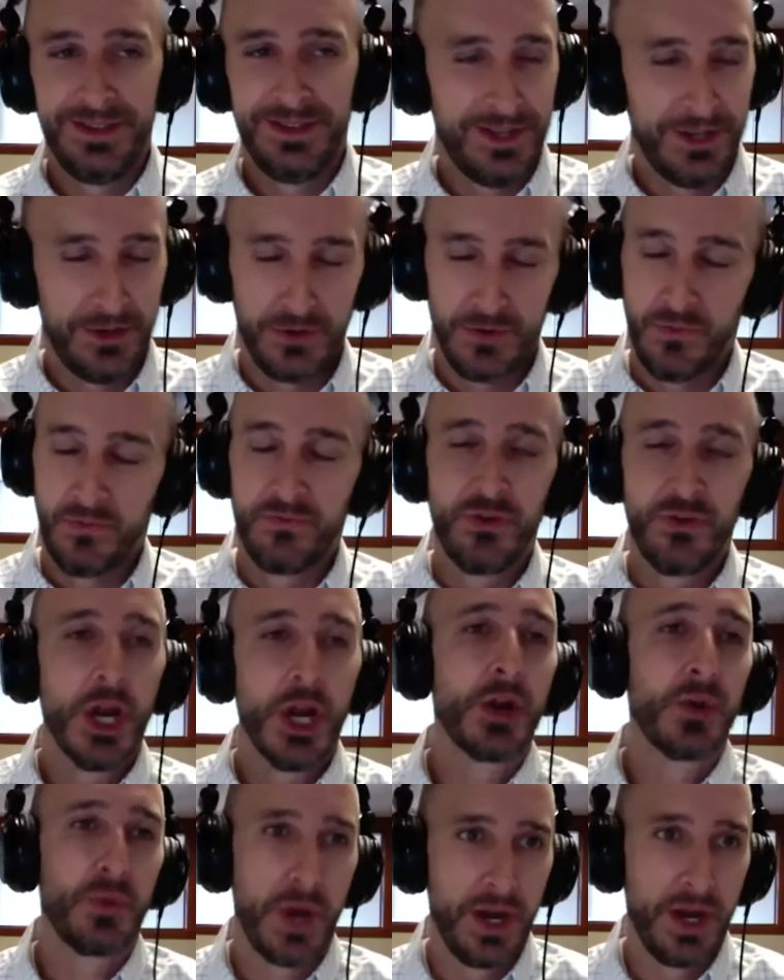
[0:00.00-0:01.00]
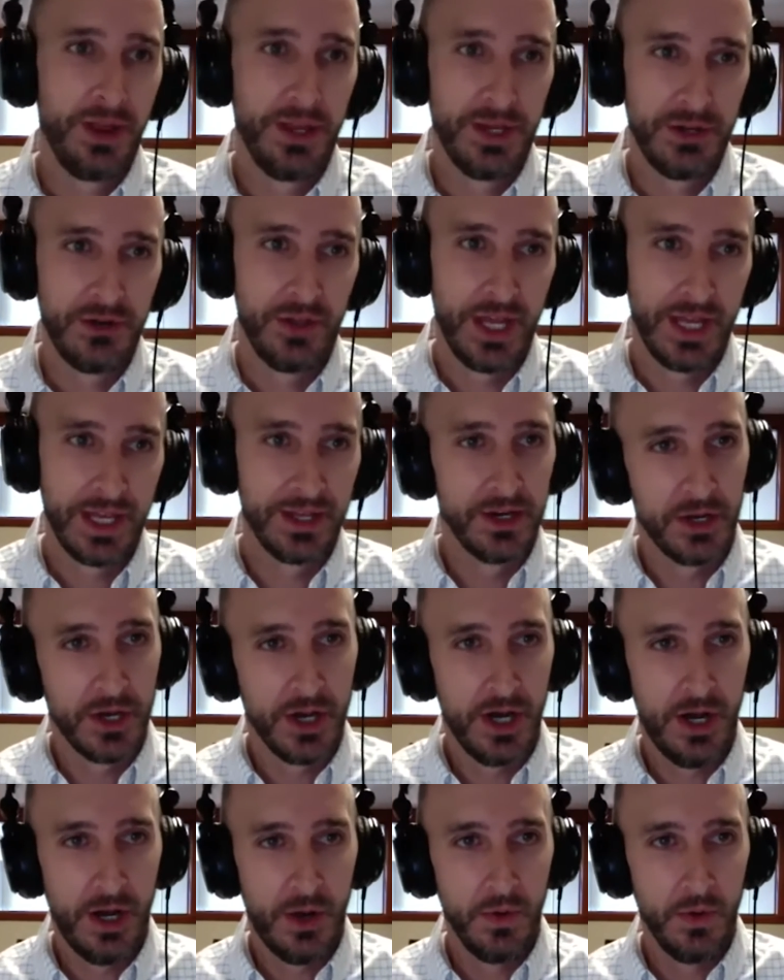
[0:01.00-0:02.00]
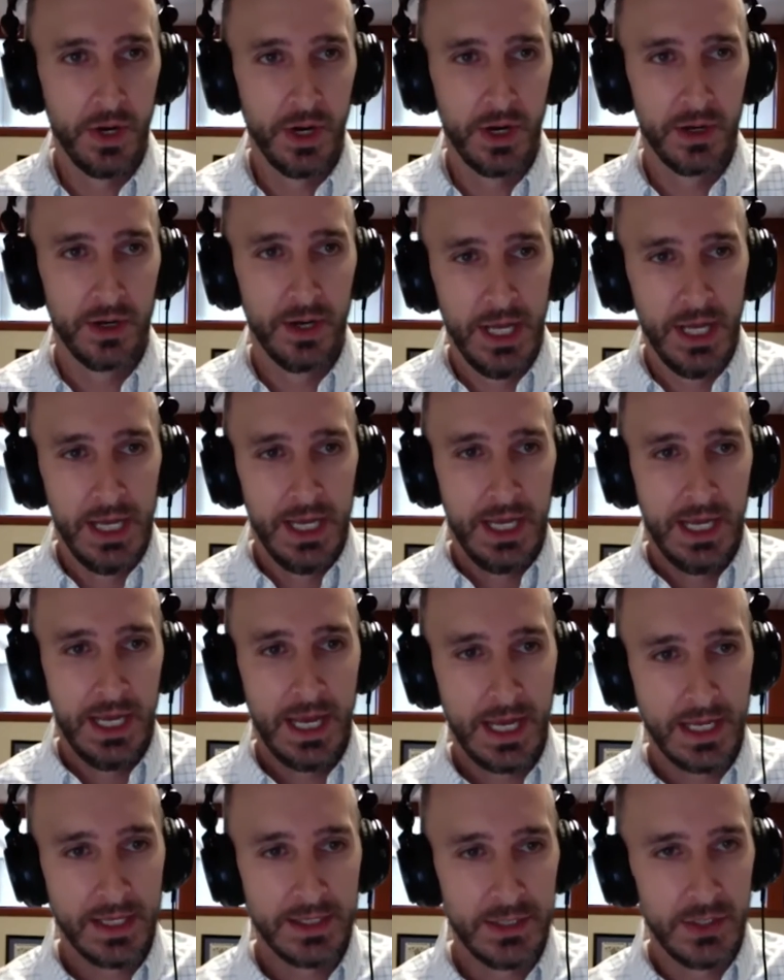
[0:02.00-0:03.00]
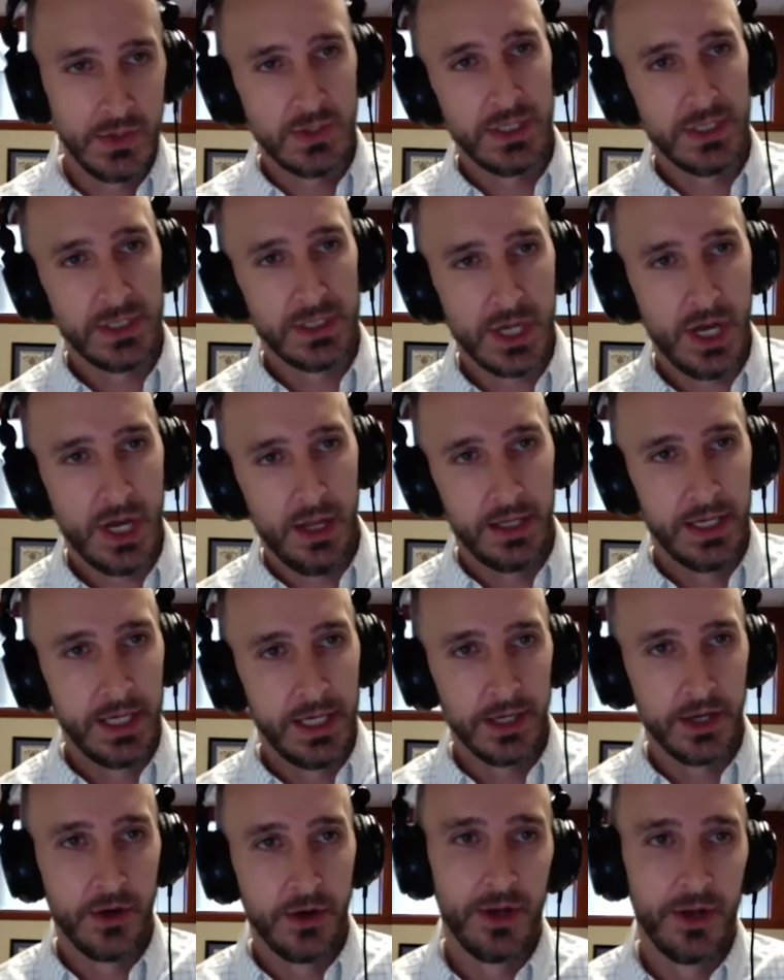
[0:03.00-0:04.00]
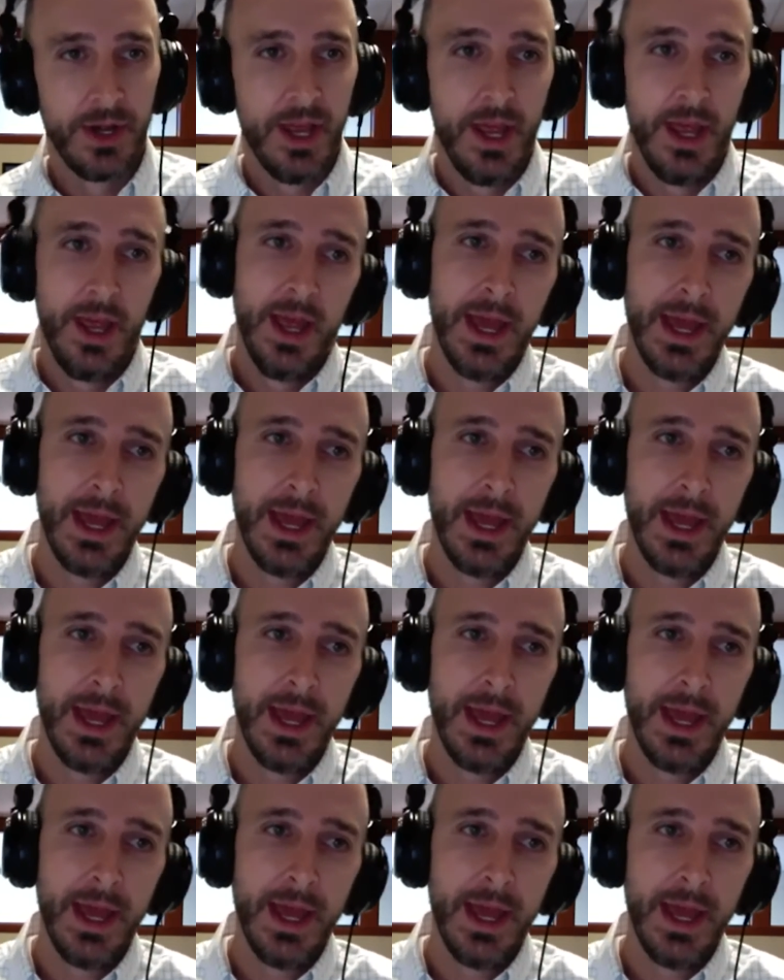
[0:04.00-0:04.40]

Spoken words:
very rarely do they get a call where Aunt Susie's calling in going,